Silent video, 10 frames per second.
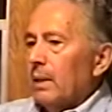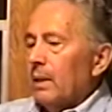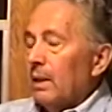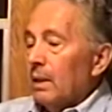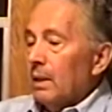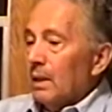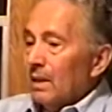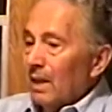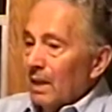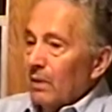the
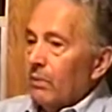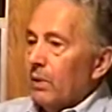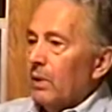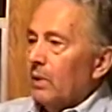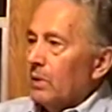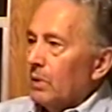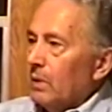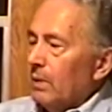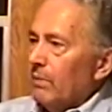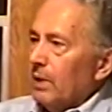delivery of the
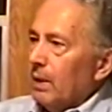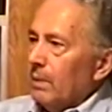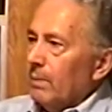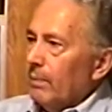certificate.